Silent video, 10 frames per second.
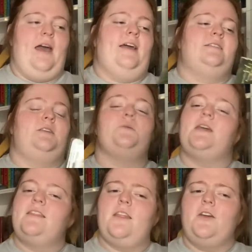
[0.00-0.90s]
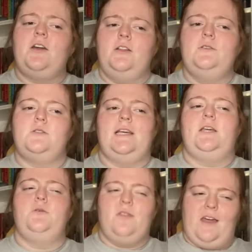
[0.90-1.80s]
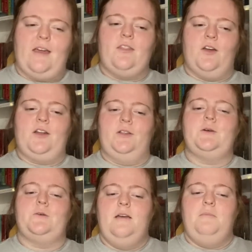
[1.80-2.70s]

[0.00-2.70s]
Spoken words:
And you think that they're gonna lose, like you think they're gonna lose.